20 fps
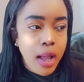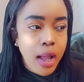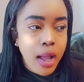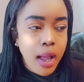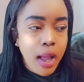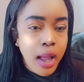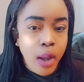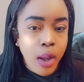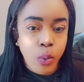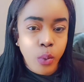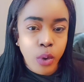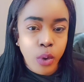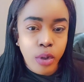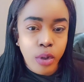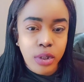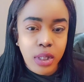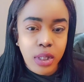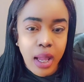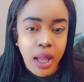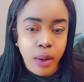I
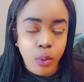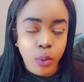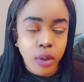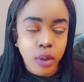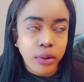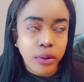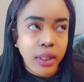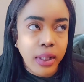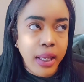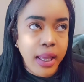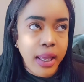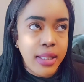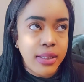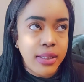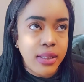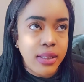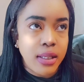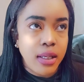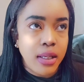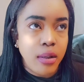worked there
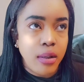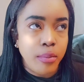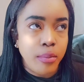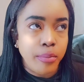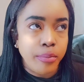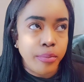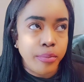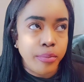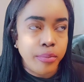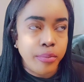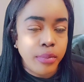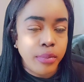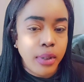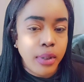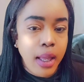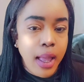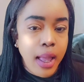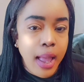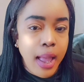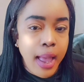as I
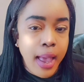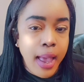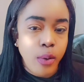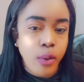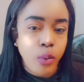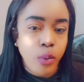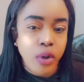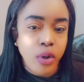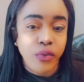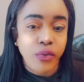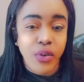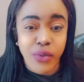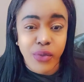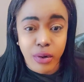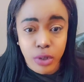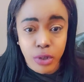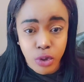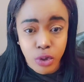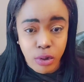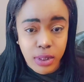had worked for a
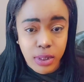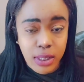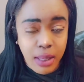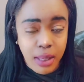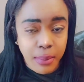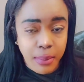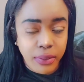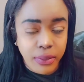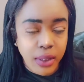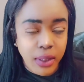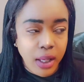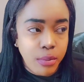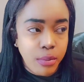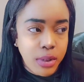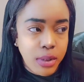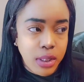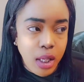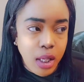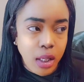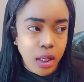very short time. I think I
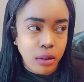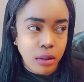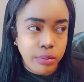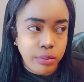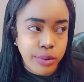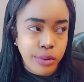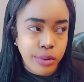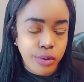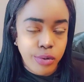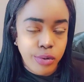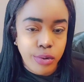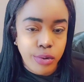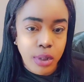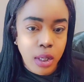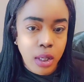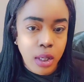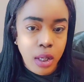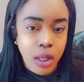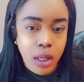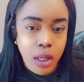was like
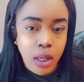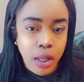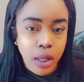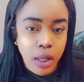in